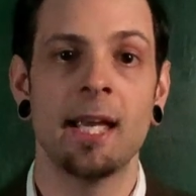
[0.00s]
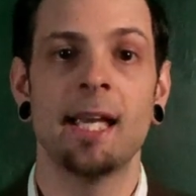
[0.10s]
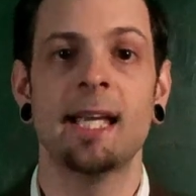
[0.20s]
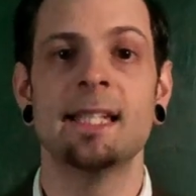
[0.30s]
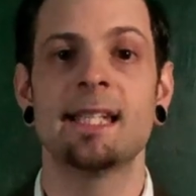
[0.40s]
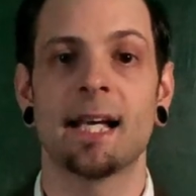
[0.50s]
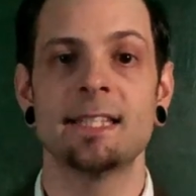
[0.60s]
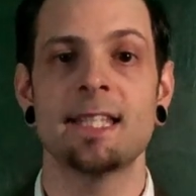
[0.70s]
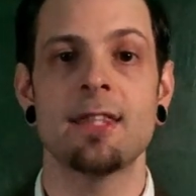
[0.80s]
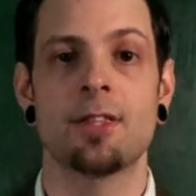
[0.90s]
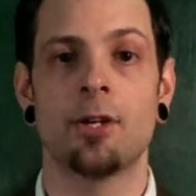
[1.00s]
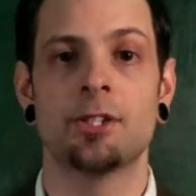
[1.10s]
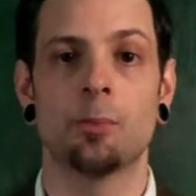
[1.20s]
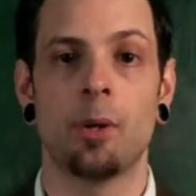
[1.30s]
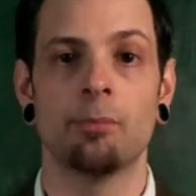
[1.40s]
In
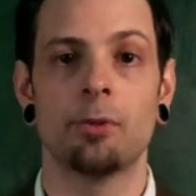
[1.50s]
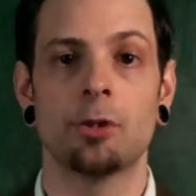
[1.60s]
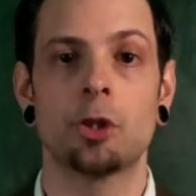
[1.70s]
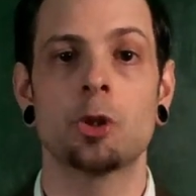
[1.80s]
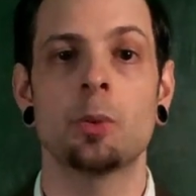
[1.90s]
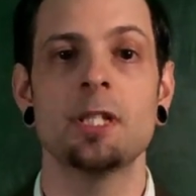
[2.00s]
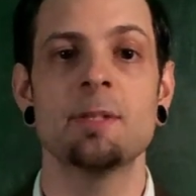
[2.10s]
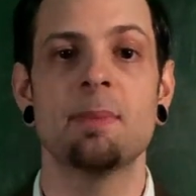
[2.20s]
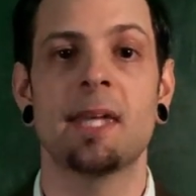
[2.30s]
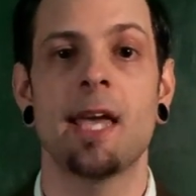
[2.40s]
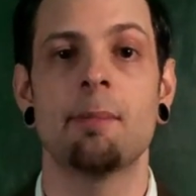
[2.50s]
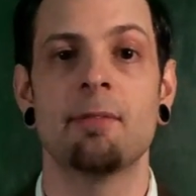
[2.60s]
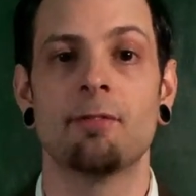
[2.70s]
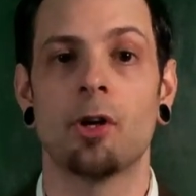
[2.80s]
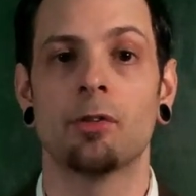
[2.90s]
1931, the twins became
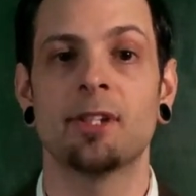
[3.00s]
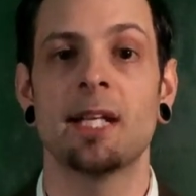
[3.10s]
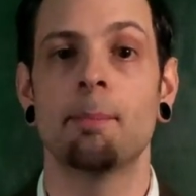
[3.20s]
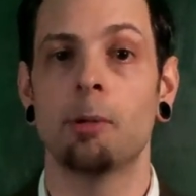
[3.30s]
involved in a